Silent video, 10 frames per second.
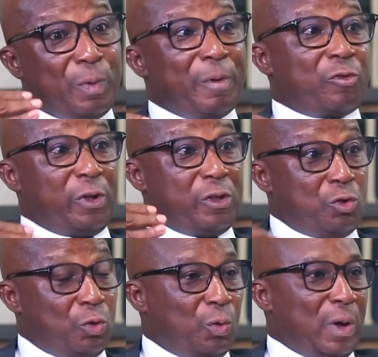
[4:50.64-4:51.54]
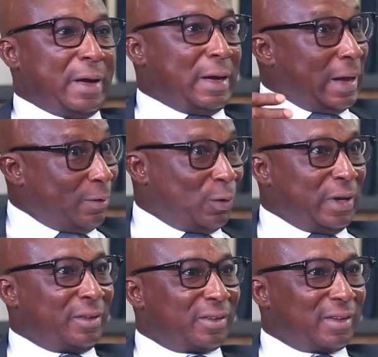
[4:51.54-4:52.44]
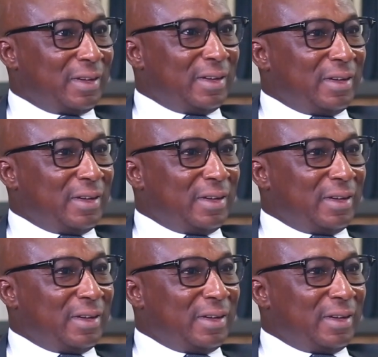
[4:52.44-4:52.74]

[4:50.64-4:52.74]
will be between you and the landowners.